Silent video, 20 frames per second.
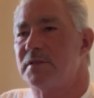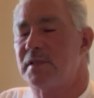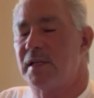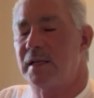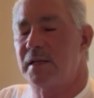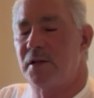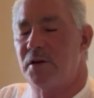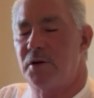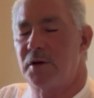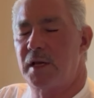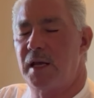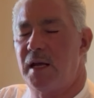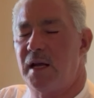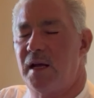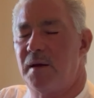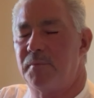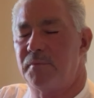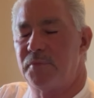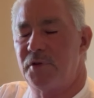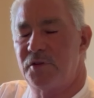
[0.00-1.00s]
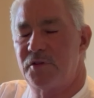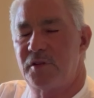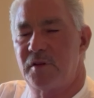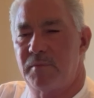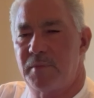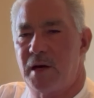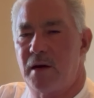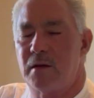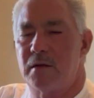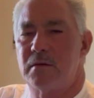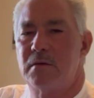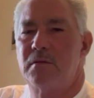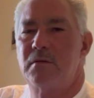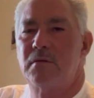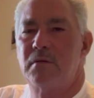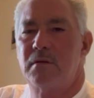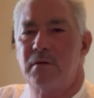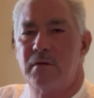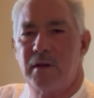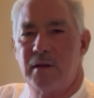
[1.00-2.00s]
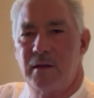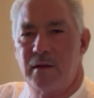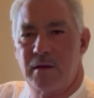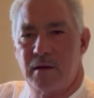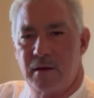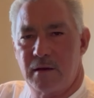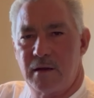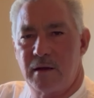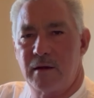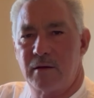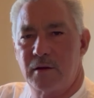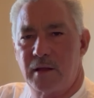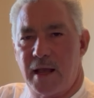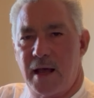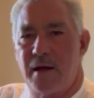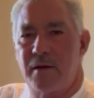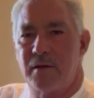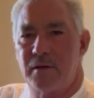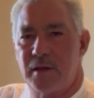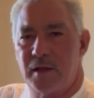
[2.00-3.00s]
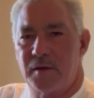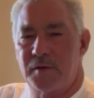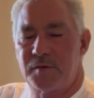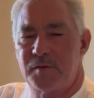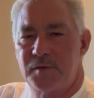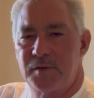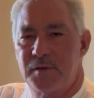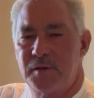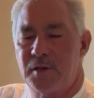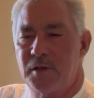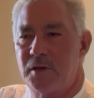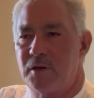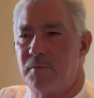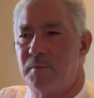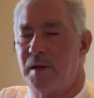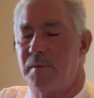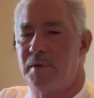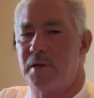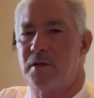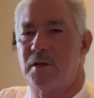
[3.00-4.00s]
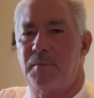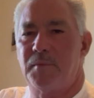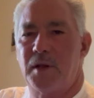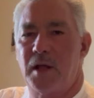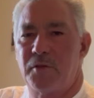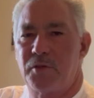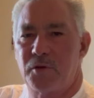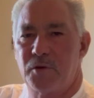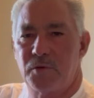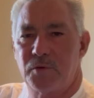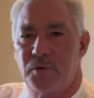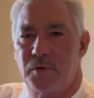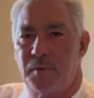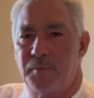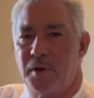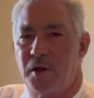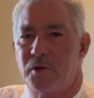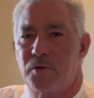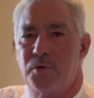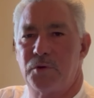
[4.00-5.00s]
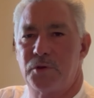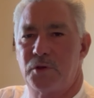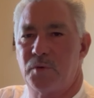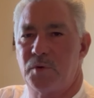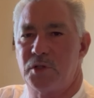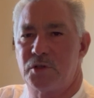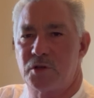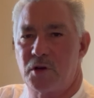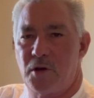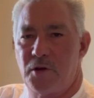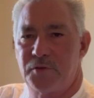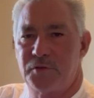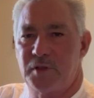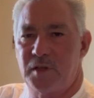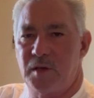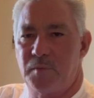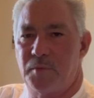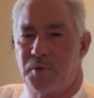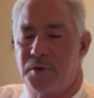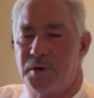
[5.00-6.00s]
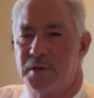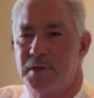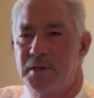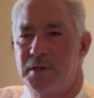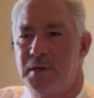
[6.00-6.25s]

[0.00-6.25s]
thinking, okay, I'm just about out of this. You know, maybe I'm not going through withdrawals anymore.